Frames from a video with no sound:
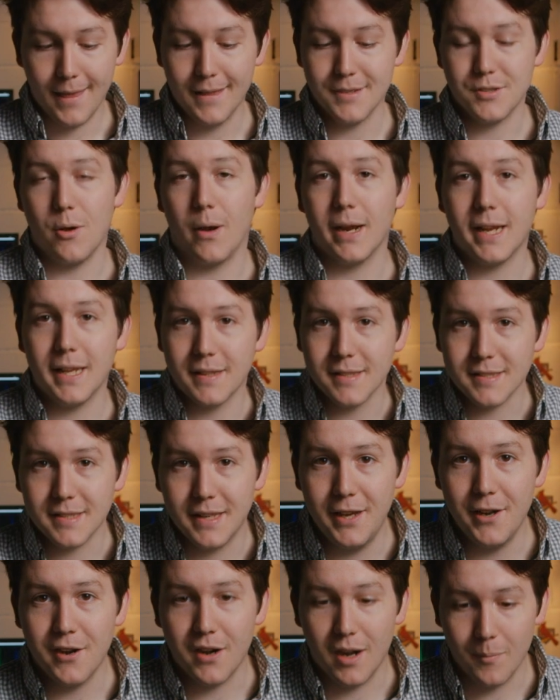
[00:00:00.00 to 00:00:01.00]
So I get this
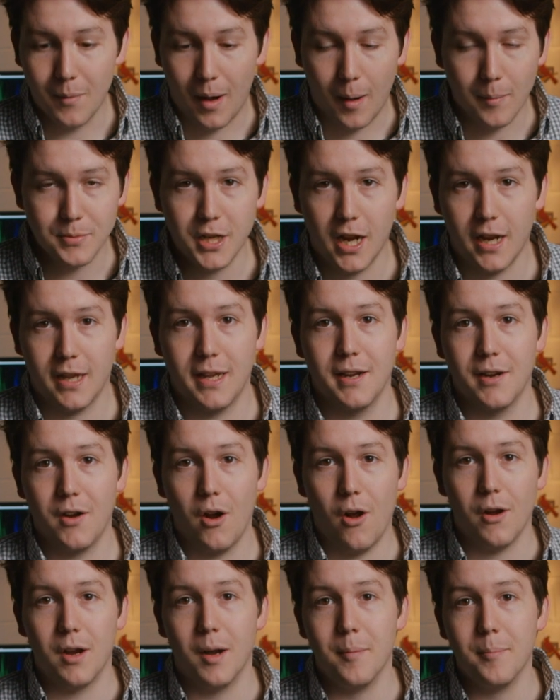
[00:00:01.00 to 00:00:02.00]
gear, I'm, I'm checking it
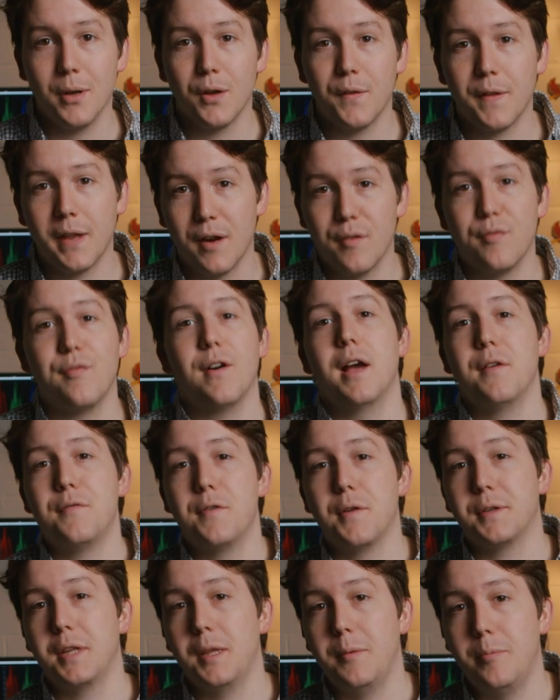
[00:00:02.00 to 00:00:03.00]
on a building at five
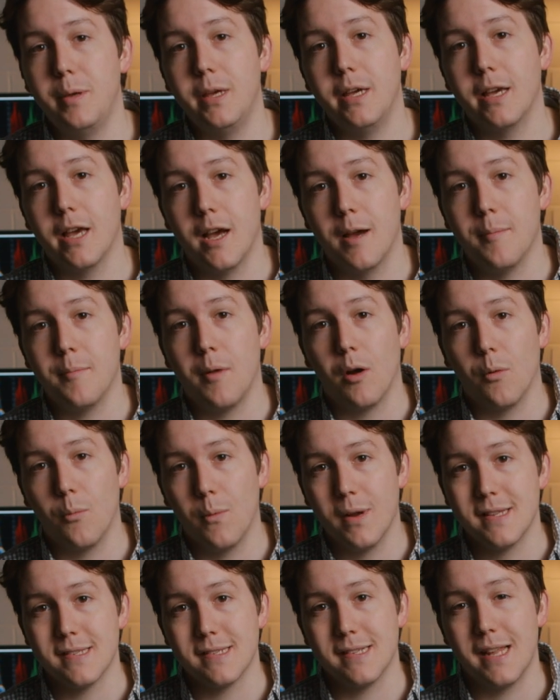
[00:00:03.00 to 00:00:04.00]
fifty p m on
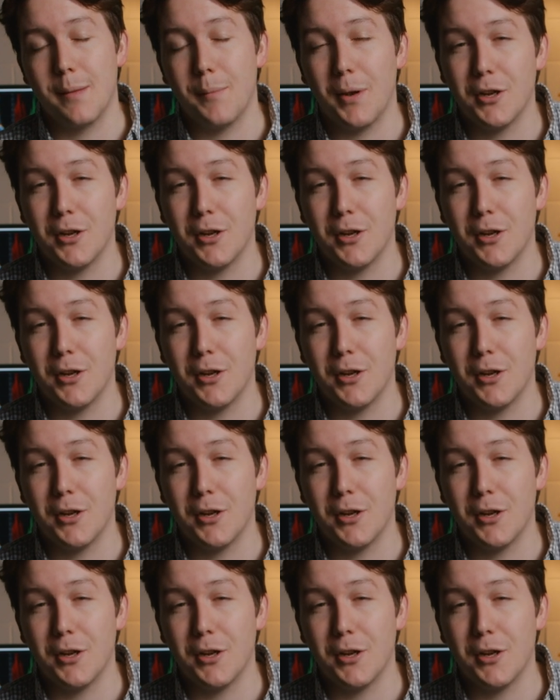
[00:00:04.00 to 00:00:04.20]
Wednesday.